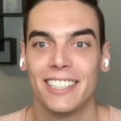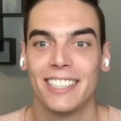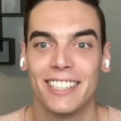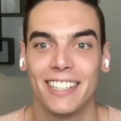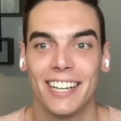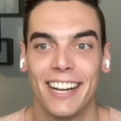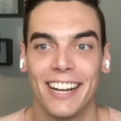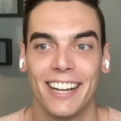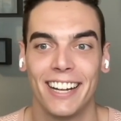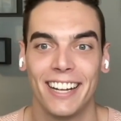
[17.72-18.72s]

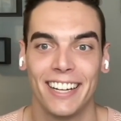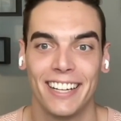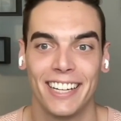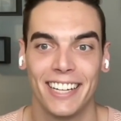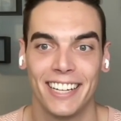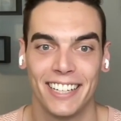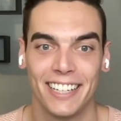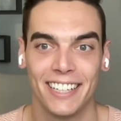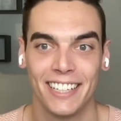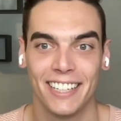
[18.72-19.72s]

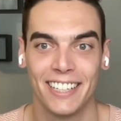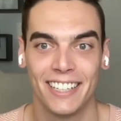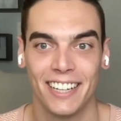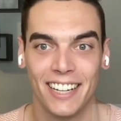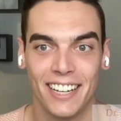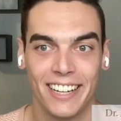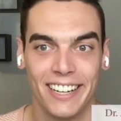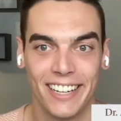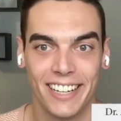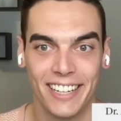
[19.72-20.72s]

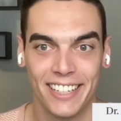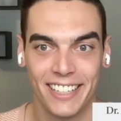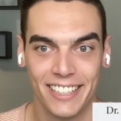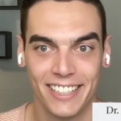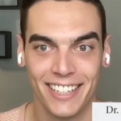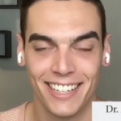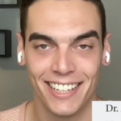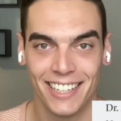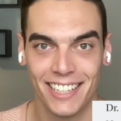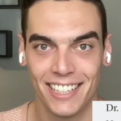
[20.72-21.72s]

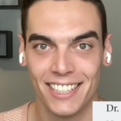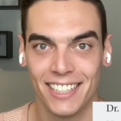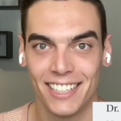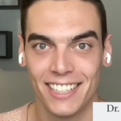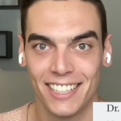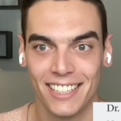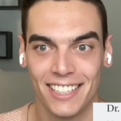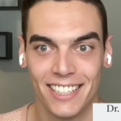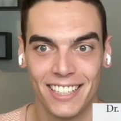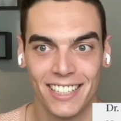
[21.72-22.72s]

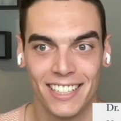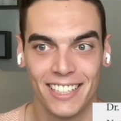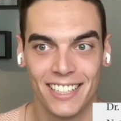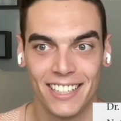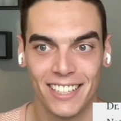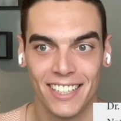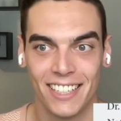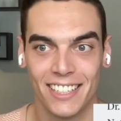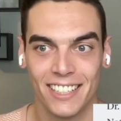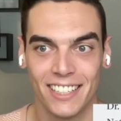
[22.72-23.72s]

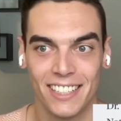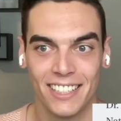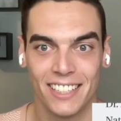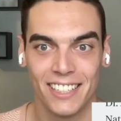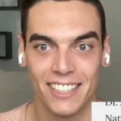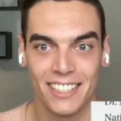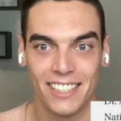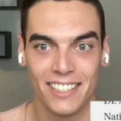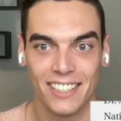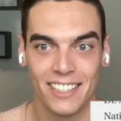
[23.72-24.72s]
This person isn't speaking.